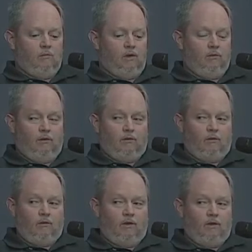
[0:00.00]
but
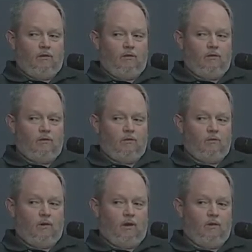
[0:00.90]
literally,
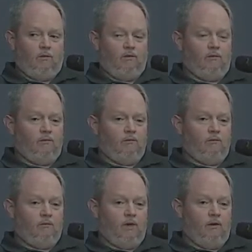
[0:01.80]
while I was
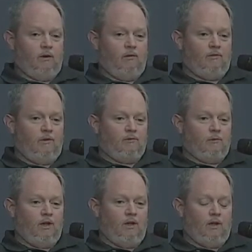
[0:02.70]
getting ready for this
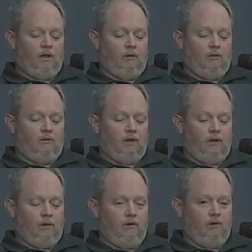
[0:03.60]
reading, I was
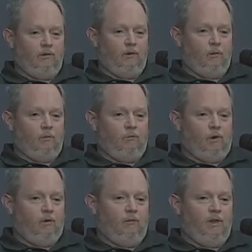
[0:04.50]
getting ready to read the
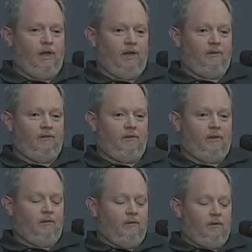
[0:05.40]
poem that has
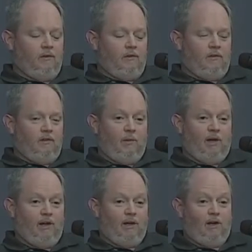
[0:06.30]
the, the
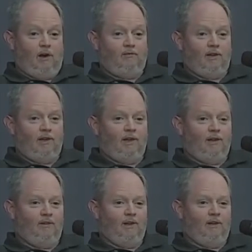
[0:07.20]
magnetic coffin in
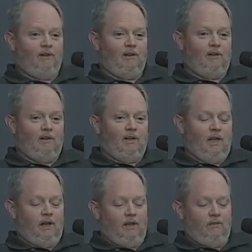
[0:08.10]
it, right?
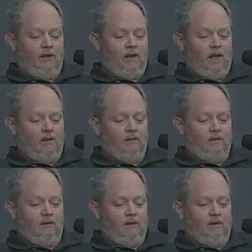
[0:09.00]
And I thought, I,